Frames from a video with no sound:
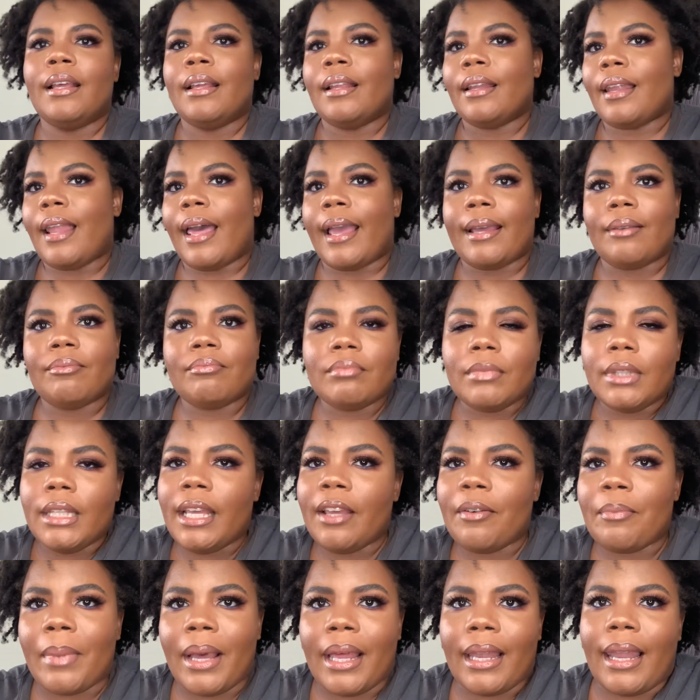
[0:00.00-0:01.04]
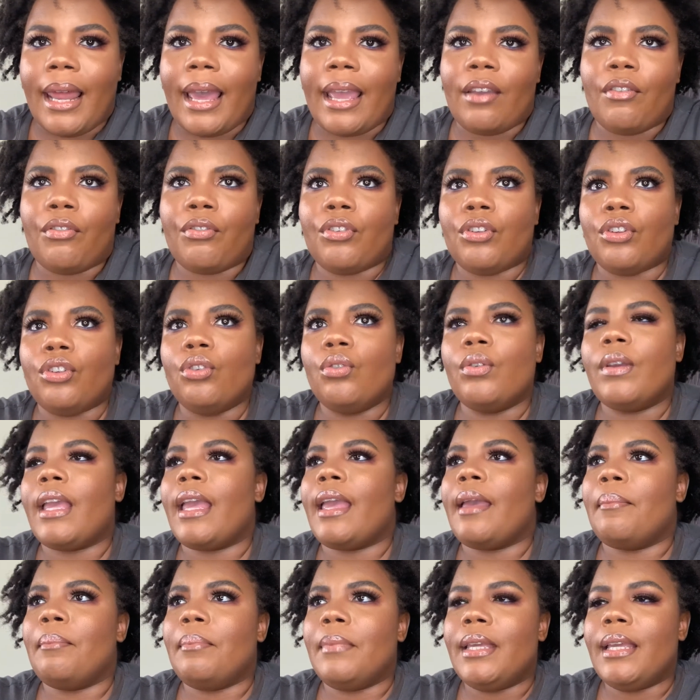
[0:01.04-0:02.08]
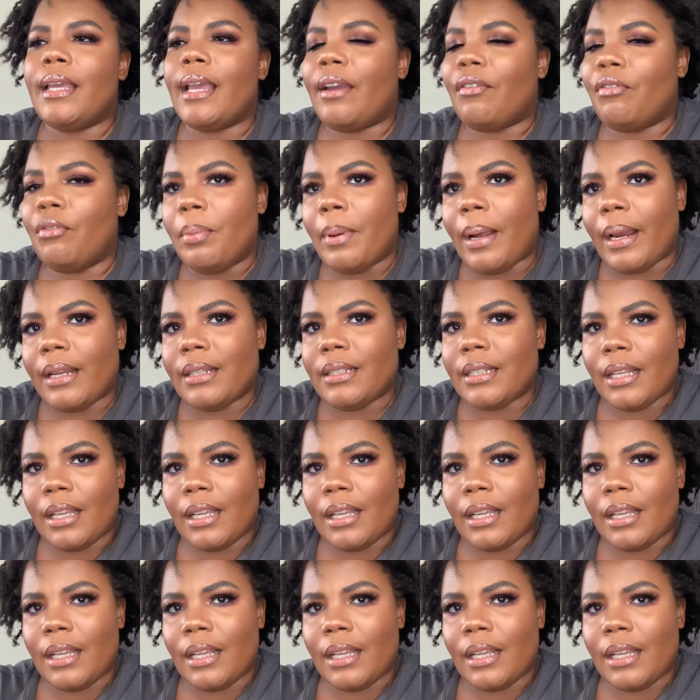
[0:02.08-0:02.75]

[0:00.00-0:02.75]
Like, live my life. You can't meet everybody's